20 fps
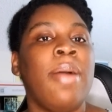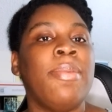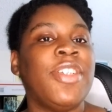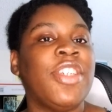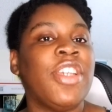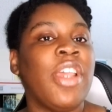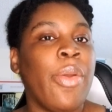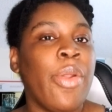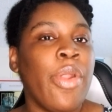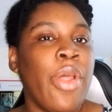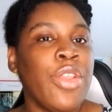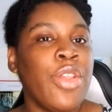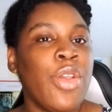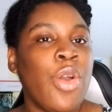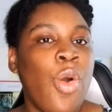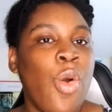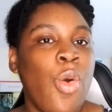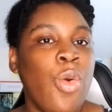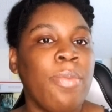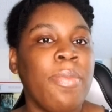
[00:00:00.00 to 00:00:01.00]
Share it on
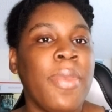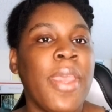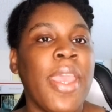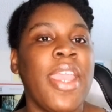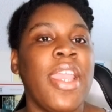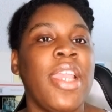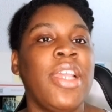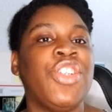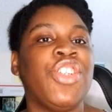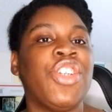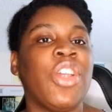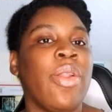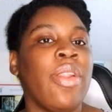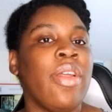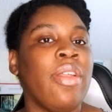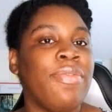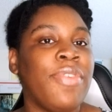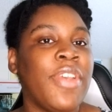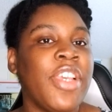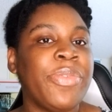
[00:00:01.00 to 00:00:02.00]
your own page, share it
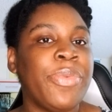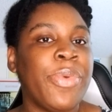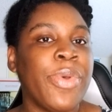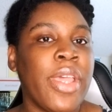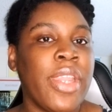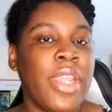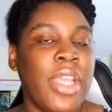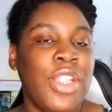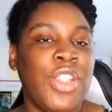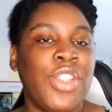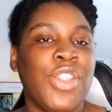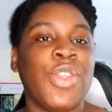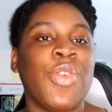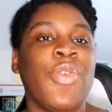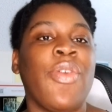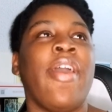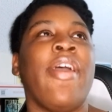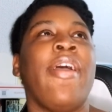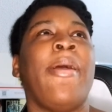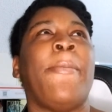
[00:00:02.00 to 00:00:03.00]
on Facebook and
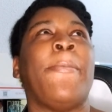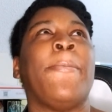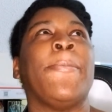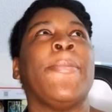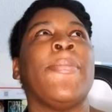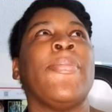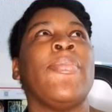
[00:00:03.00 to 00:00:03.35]
Instagram,